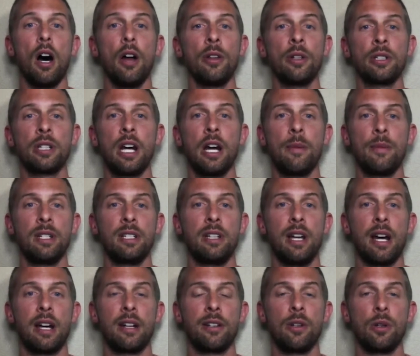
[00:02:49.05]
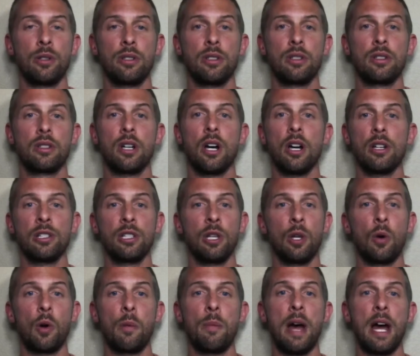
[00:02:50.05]
Other common diagnoses causing
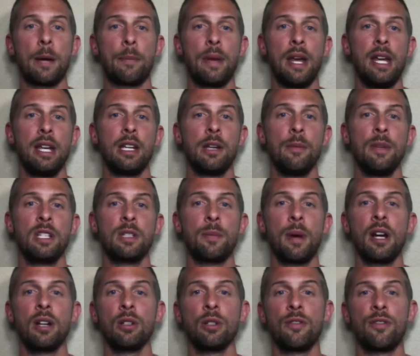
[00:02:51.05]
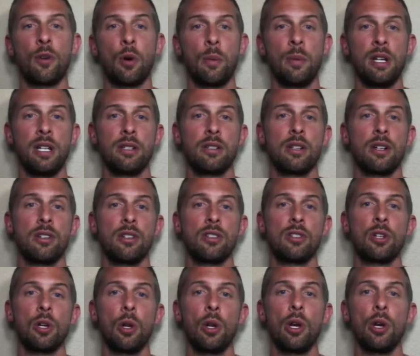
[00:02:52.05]
lower back pain can be spinal deformities such
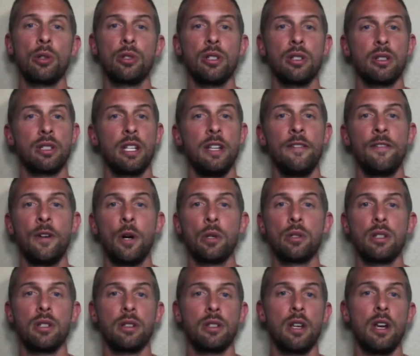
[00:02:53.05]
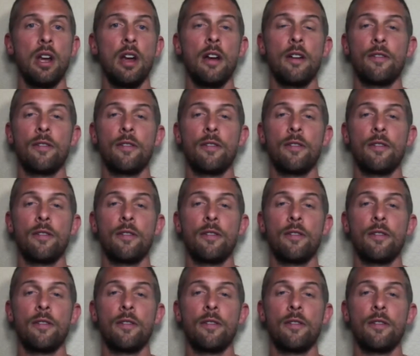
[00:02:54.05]
as scoliosis, kyphosis,